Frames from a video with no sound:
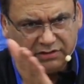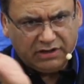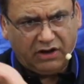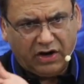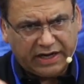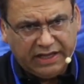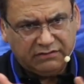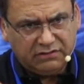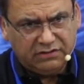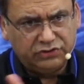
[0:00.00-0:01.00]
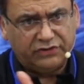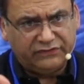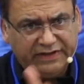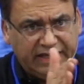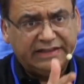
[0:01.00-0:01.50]
The organ, you're
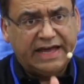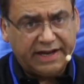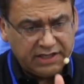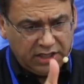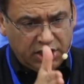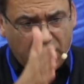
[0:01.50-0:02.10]
seeing that.